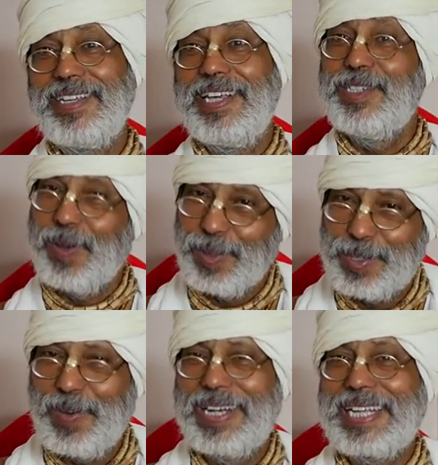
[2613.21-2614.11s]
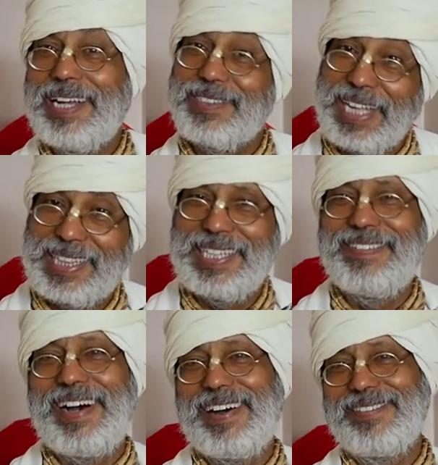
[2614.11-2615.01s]
Is also one kind of Satvik
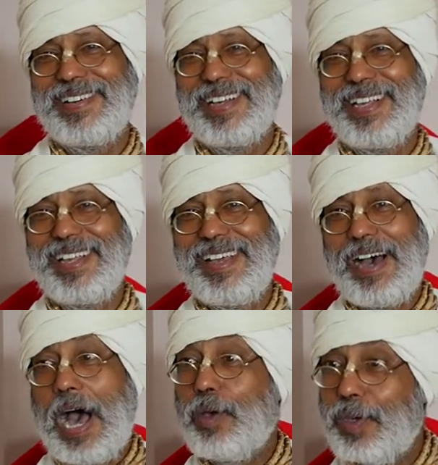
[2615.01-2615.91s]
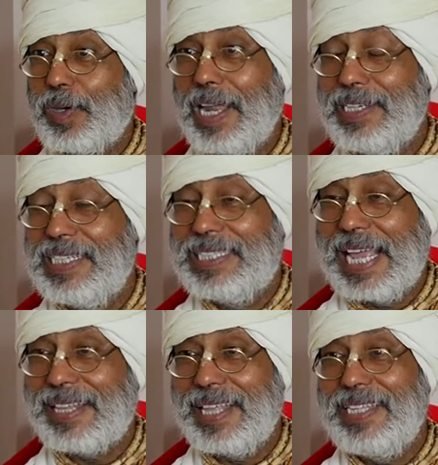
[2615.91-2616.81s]
Bhag. How you can
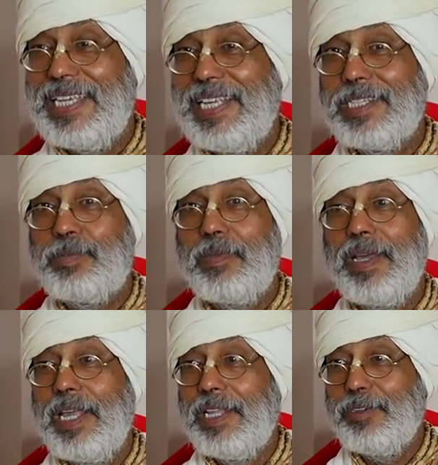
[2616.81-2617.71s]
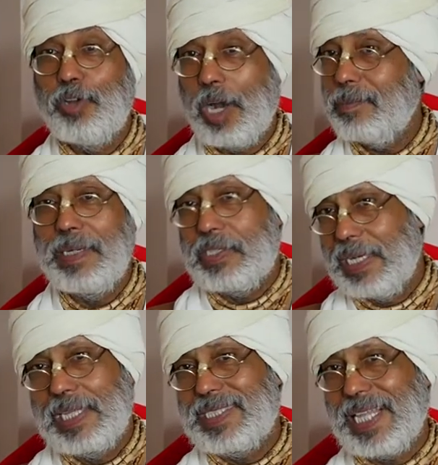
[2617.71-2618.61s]
detect that he is not
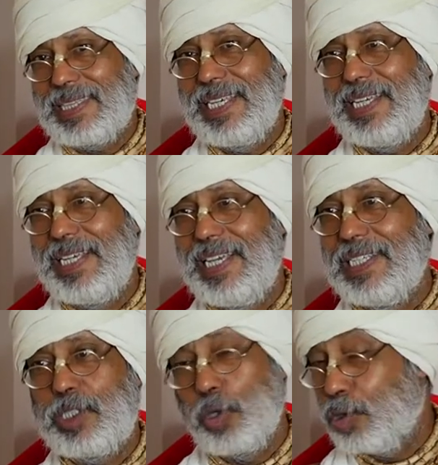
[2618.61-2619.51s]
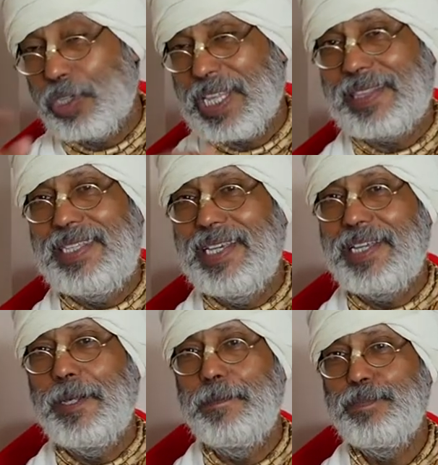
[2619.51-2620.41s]
material Satvik, he is Suddha Satvik?